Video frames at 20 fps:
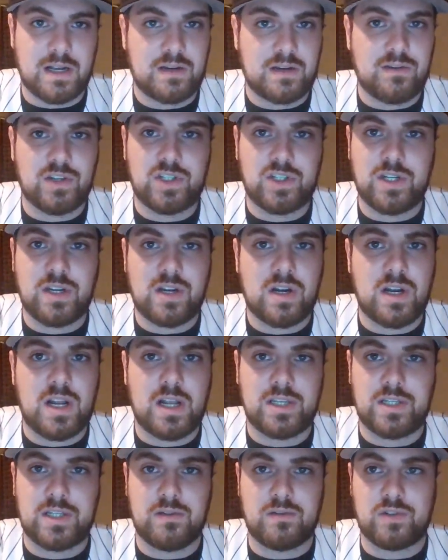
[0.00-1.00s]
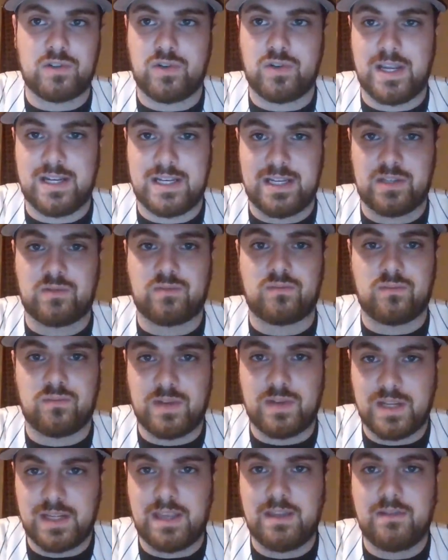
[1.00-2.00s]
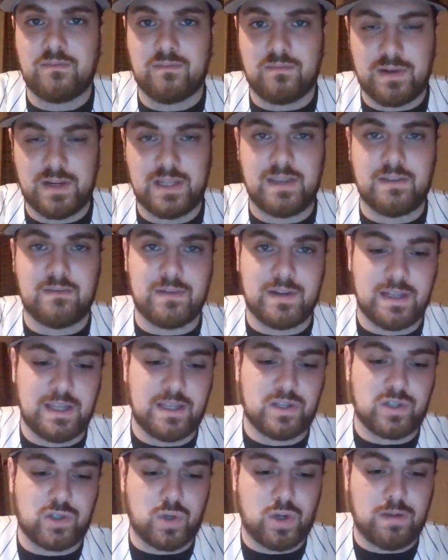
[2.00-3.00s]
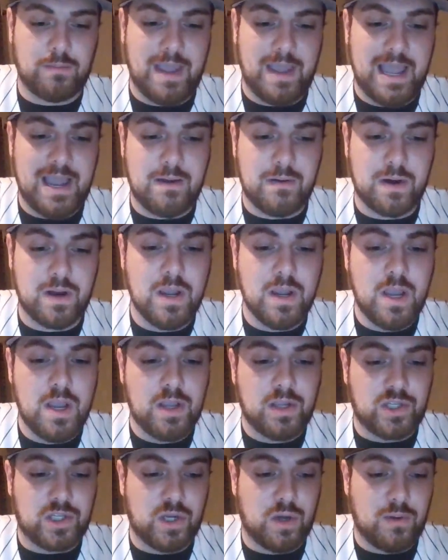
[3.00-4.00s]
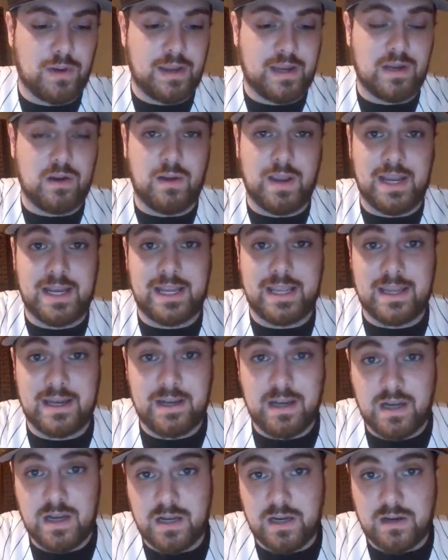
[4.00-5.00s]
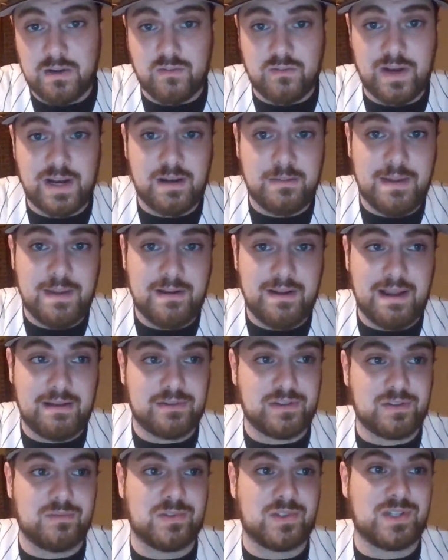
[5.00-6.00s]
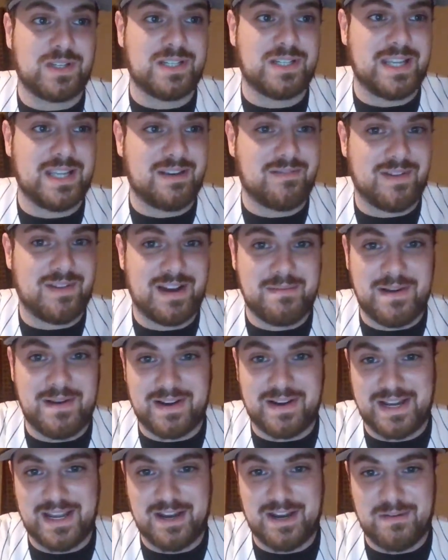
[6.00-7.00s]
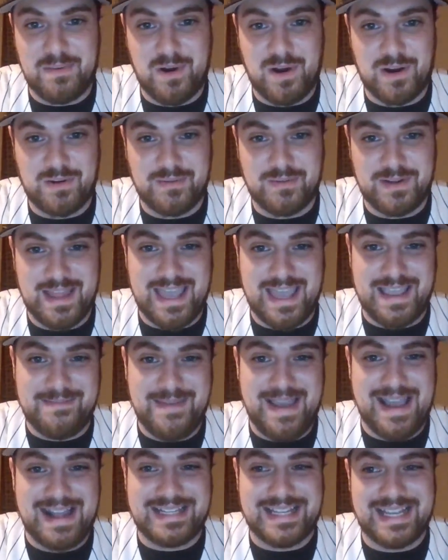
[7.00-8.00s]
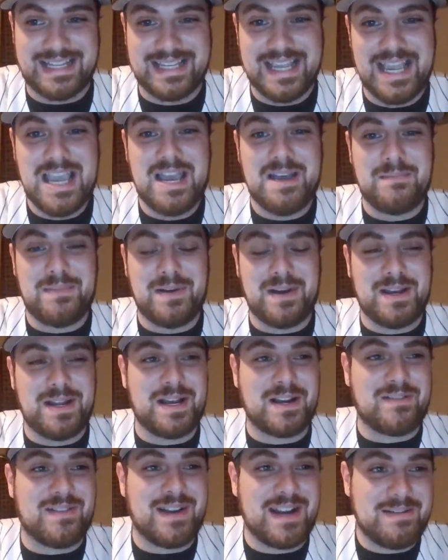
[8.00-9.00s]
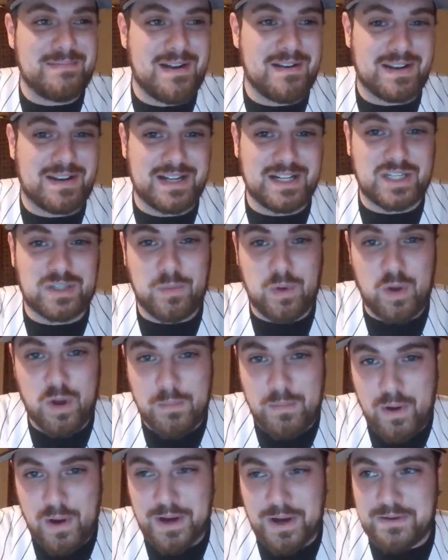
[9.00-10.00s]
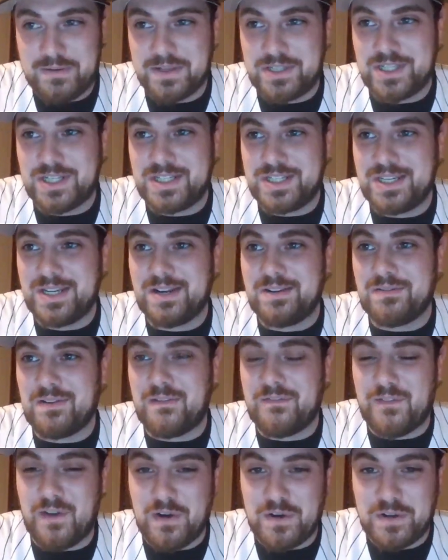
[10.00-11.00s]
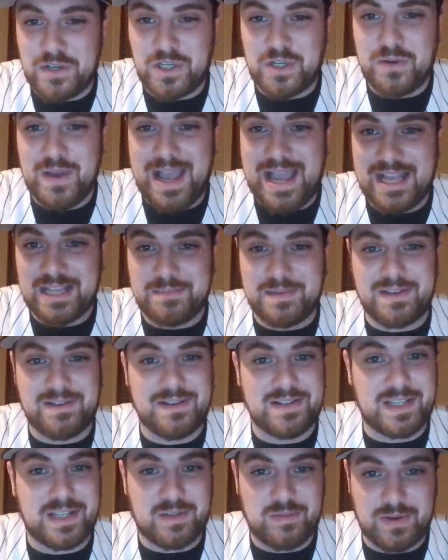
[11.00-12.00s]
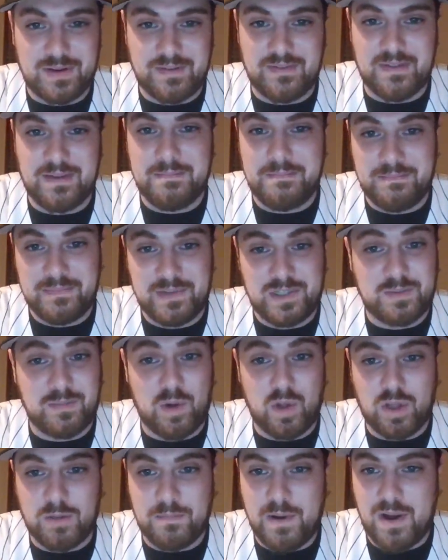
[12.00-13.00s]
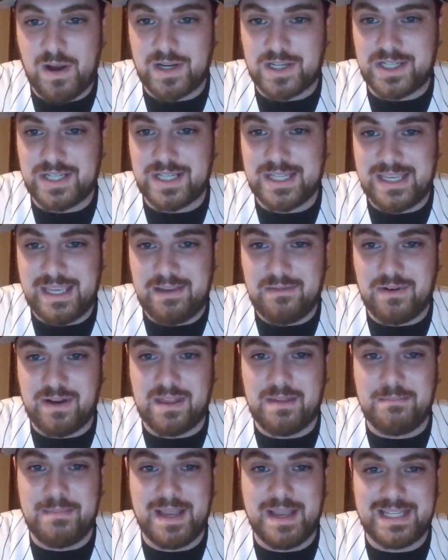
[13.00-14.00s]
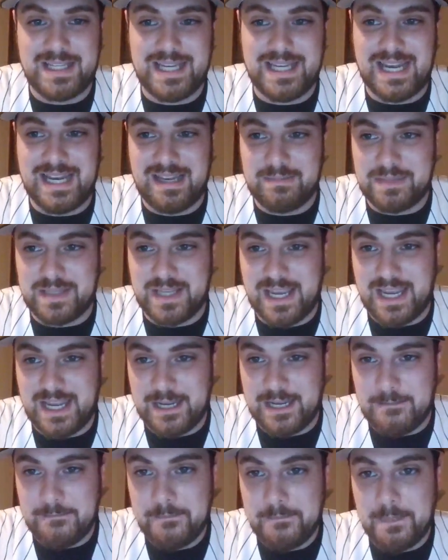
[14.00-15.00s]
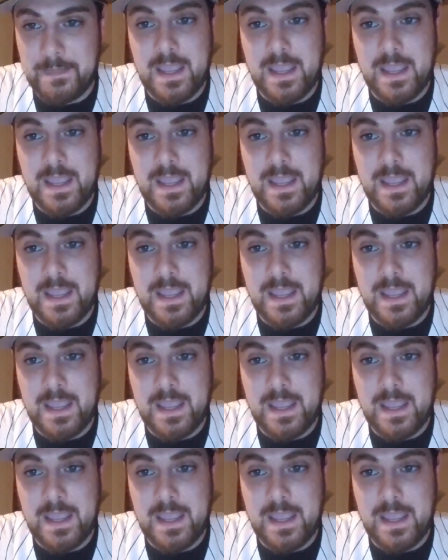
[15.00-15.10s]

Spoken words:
Christian Encarnacion-Strand has really strong power. So, you know, hitting in a Great American, I was almost going to say Great American Hitter Park, like Matt says, but Great American Small Park, which it's, you know, referred to as because it's one of the smaller parks in the league, one of the best stadiums to hit in.